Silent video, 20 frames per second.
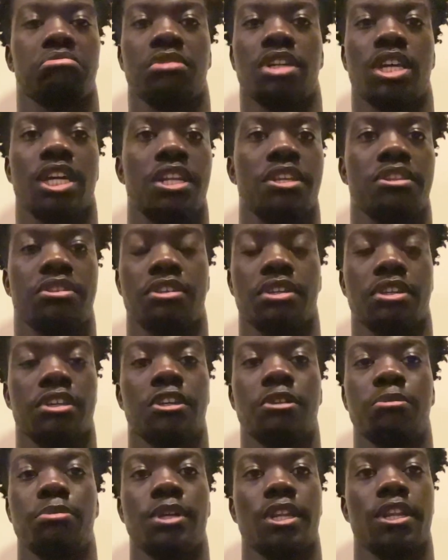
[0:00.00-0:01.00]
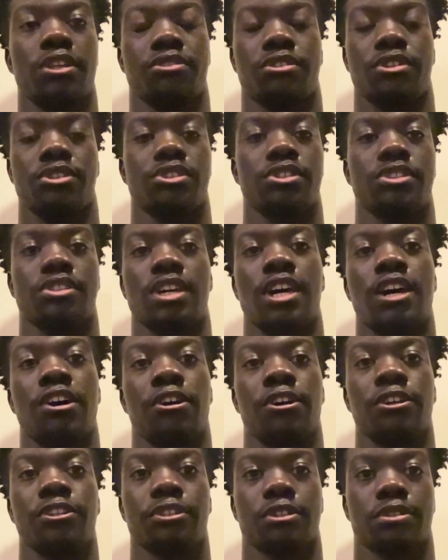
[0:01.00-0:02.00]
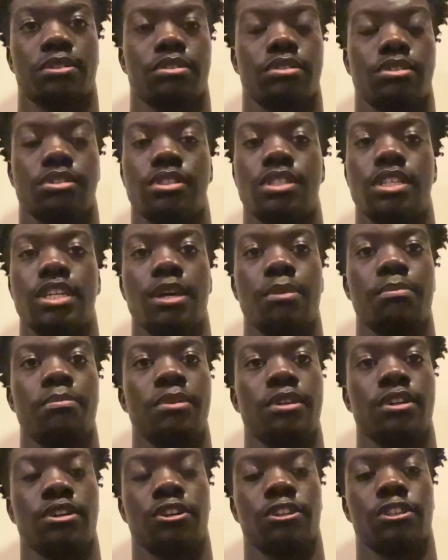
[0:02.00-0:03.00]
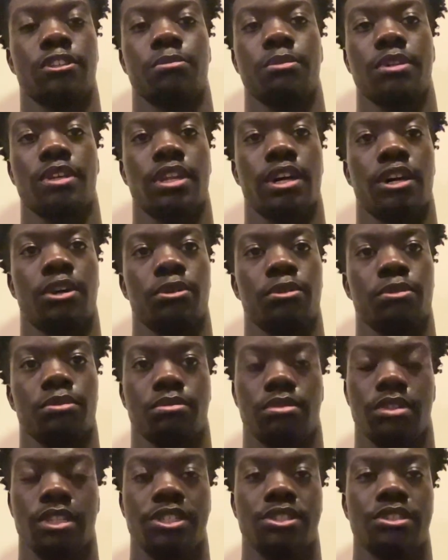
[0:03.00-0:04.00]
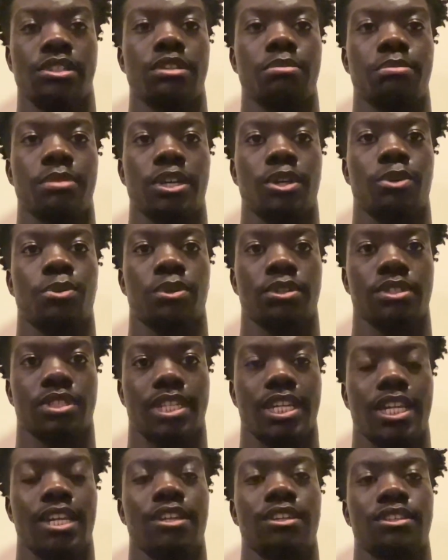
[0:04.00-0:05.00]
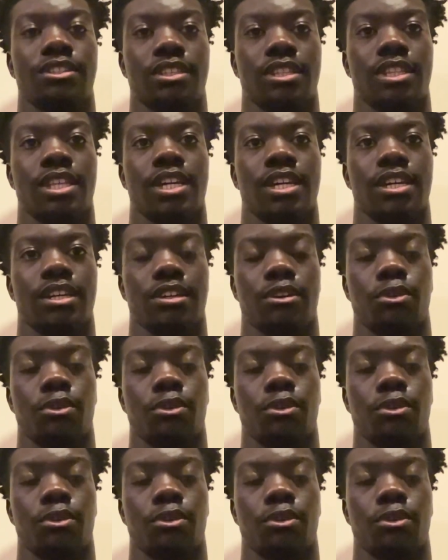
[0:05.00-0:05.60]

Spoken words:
anything. It could be anything. Just DM me, ask me, and I'll literally make one tailored to that